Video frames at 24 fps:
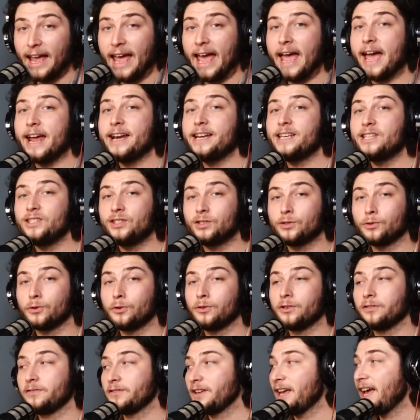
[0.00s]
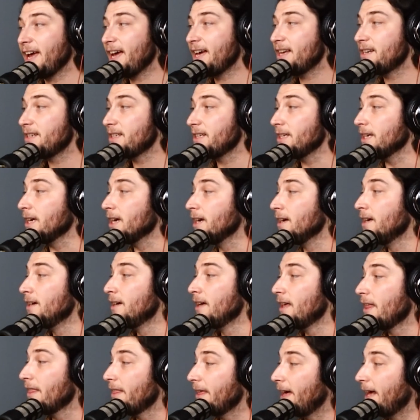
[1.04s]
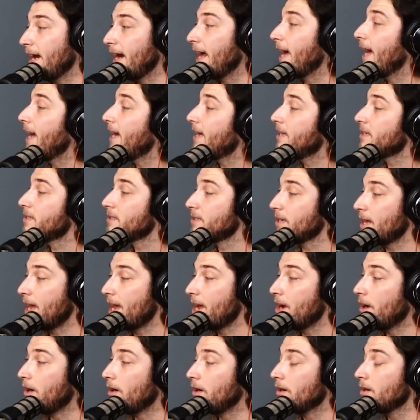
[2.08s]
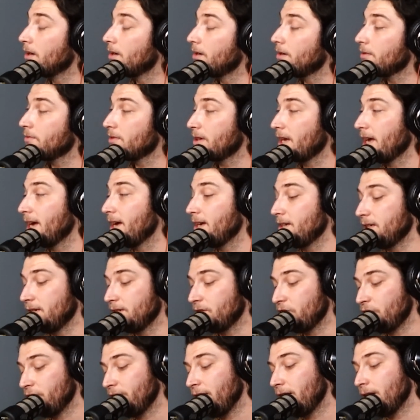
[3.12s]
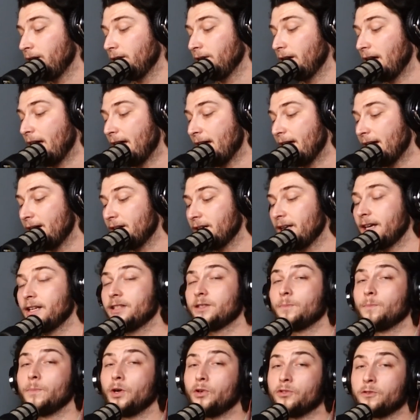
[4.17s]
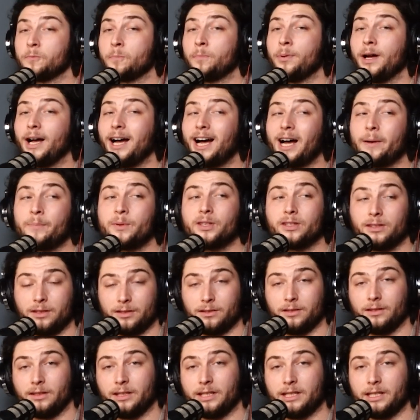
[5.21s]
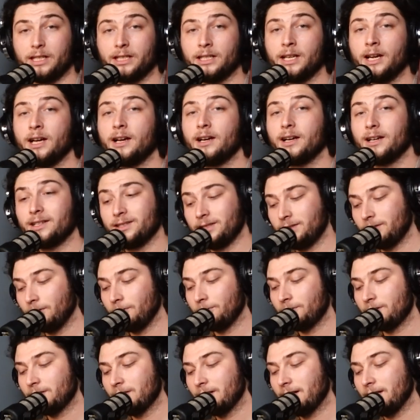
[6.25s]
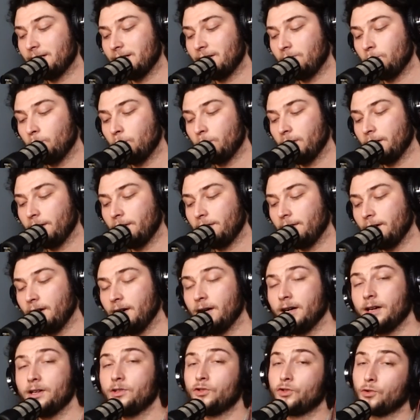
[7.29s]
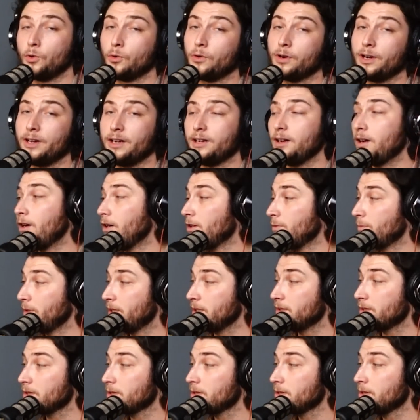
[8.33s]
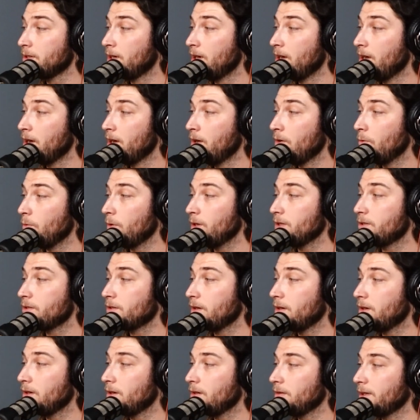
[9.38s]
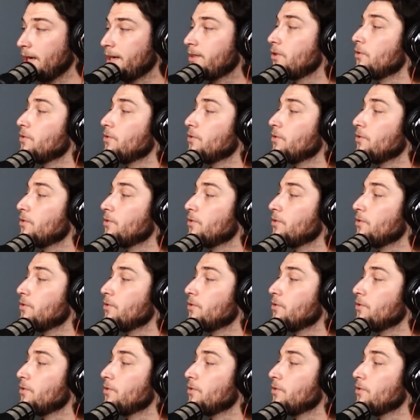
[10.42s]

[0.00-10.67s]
any sort of candy that has a hard candied shell, and it's most popularly associated with uh, Jordan almonds, which are like